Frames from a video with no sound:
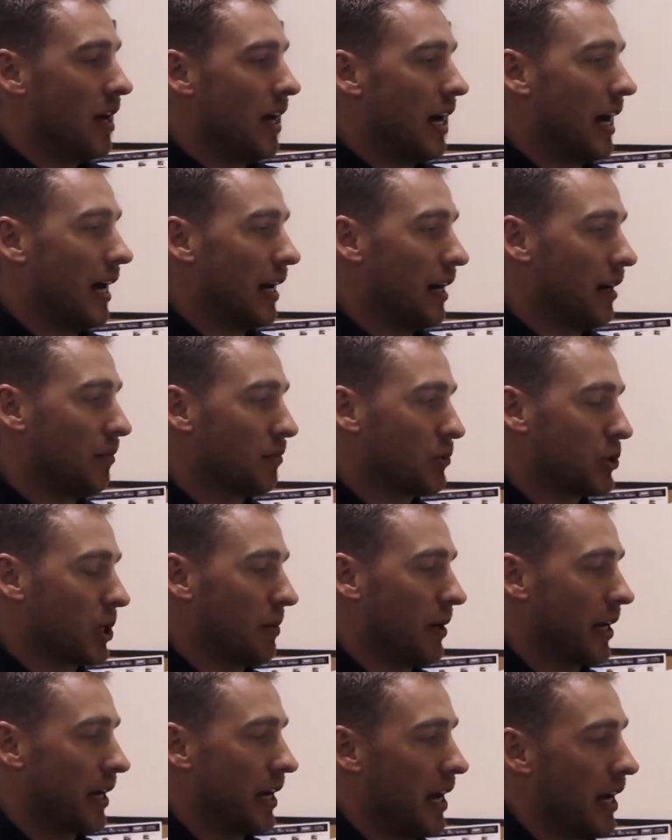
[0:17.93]
So I'm
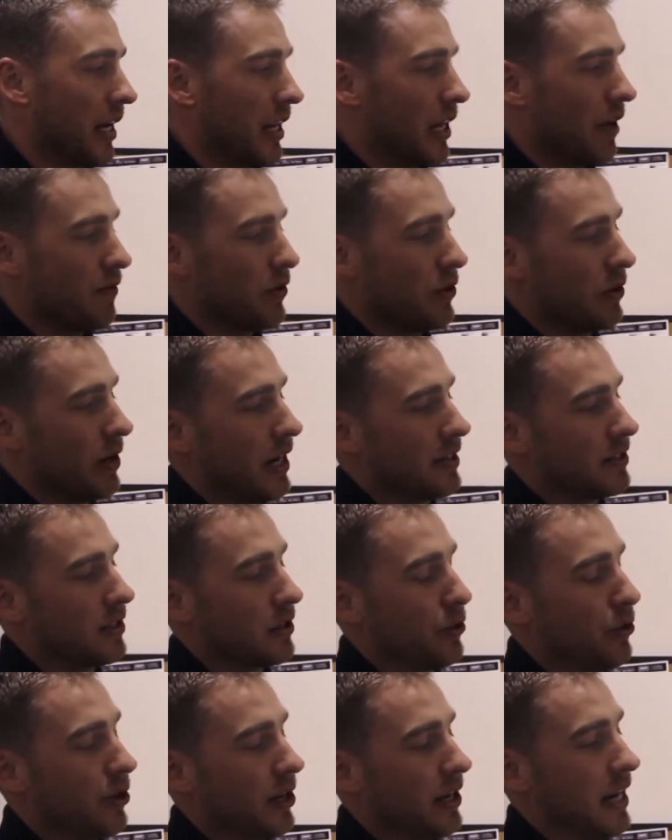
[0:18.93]
going to kind of give you guys
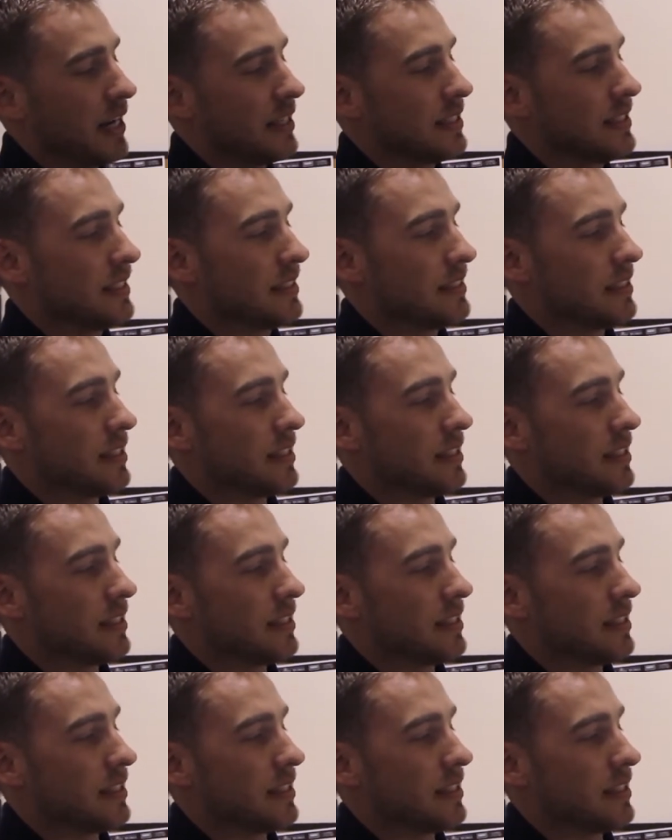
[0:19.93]
a quick idea